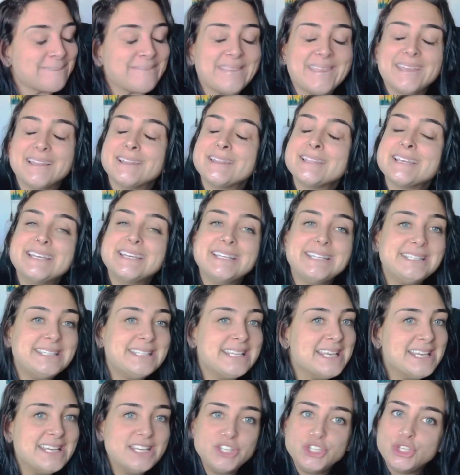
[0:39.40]

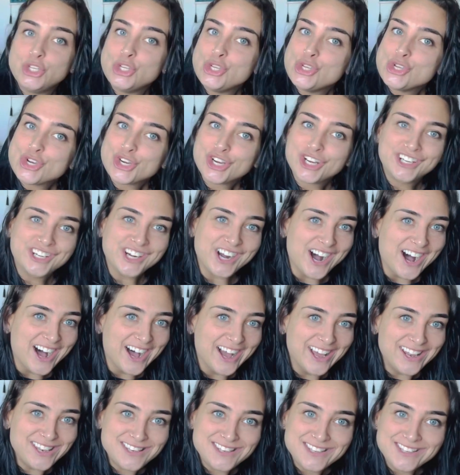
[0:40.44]
listen to your
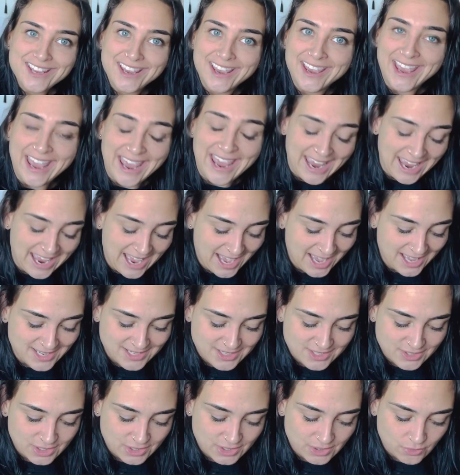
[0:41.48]
gut
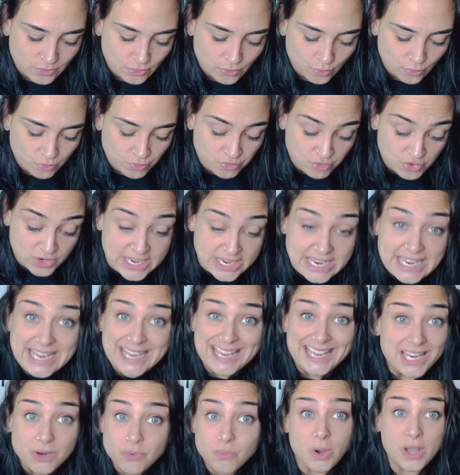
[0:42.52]
and
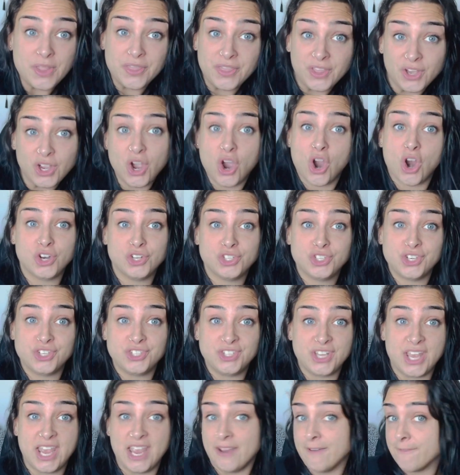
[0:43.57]
read what the cards are
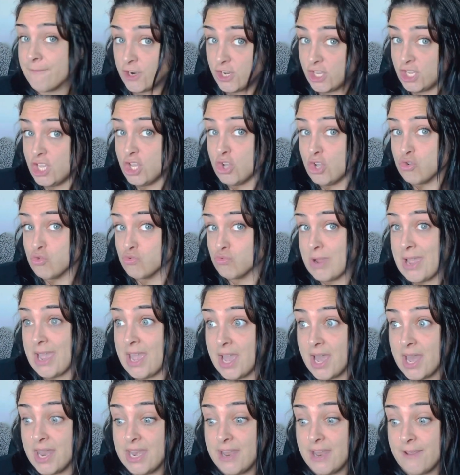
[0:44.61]
saying for you.
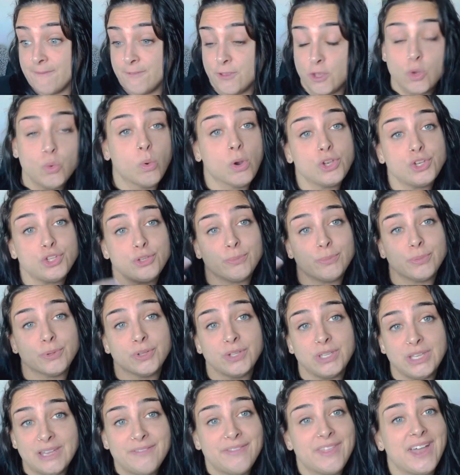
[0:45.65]
And if you want to
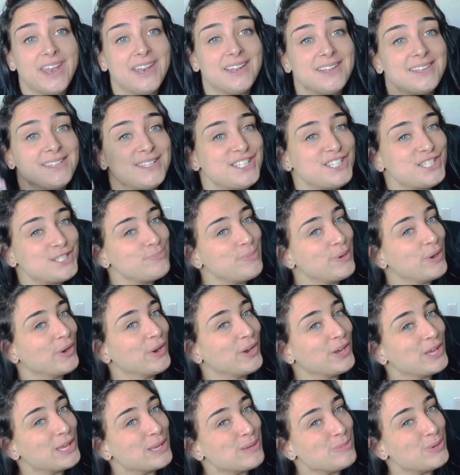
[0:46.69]
believe that is
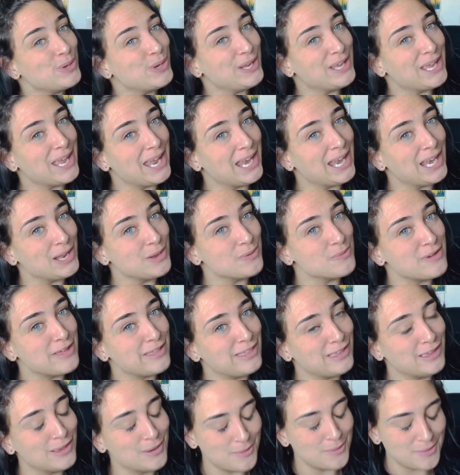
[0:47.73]
spirit communicating with
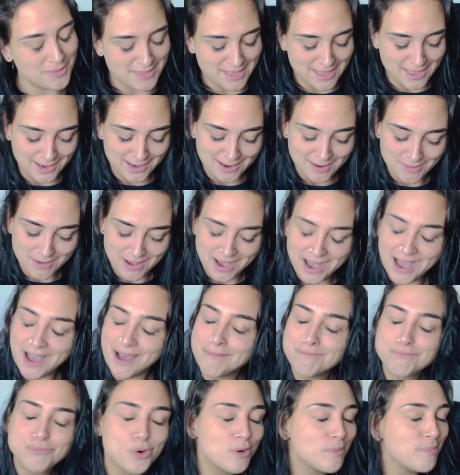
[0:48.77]
you, then
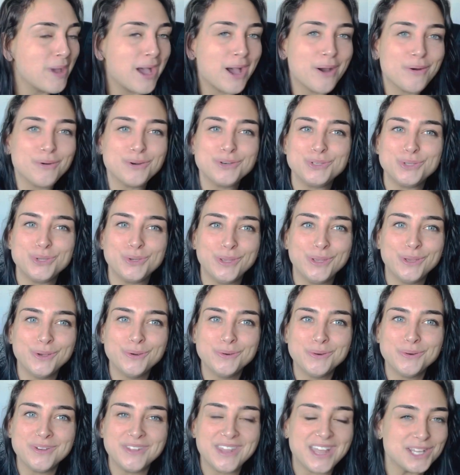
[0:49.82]
more power to you.
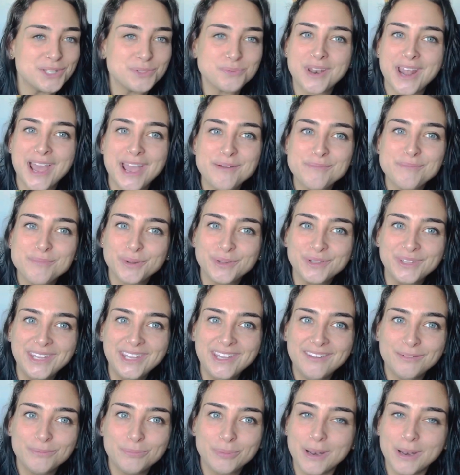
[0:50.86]
That's what I
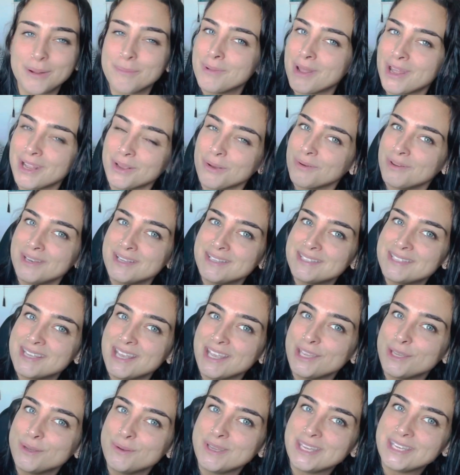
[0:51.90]
believe, but I'm not going to say
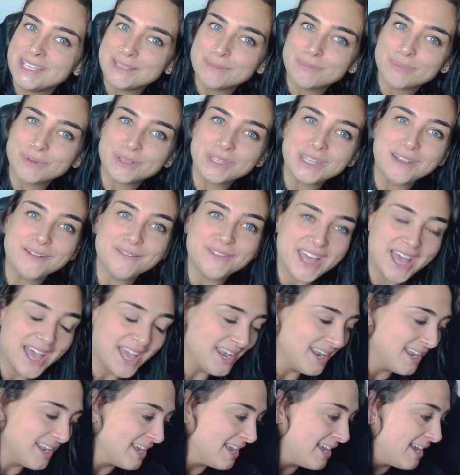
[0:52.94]
you need to believe that.